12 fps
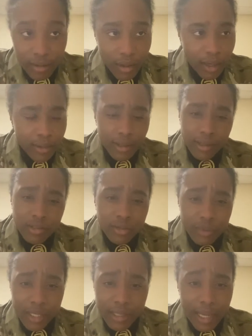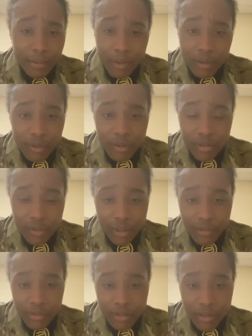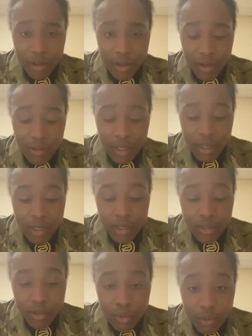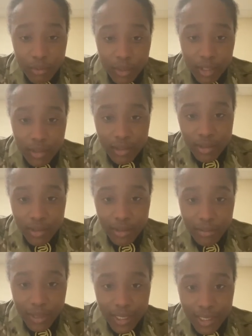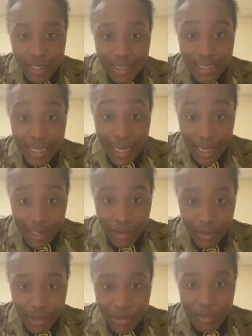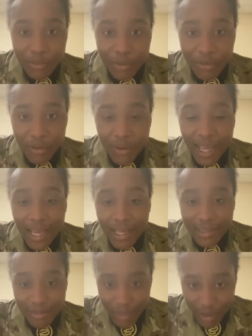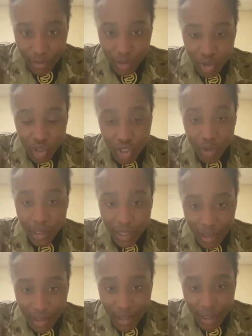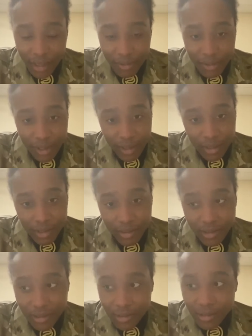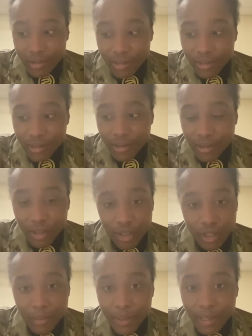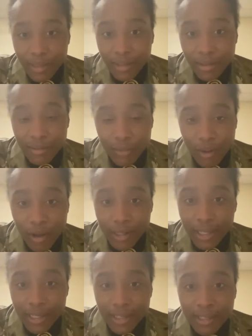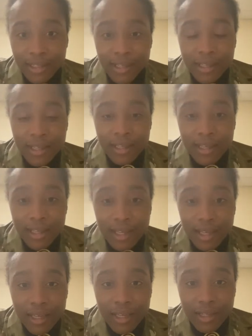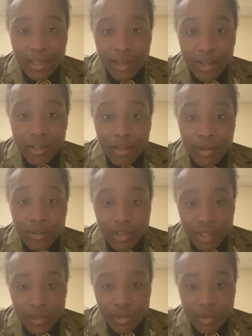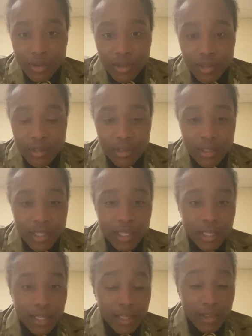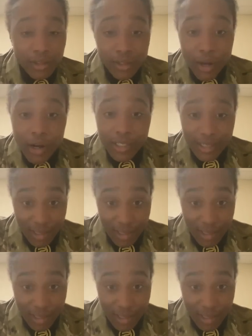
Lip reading: I think it's the Red Diamond course or whatever it's called, you must be accurate with your azimuth when you're shooting it, because you're going to be walking in unknown territories in the dark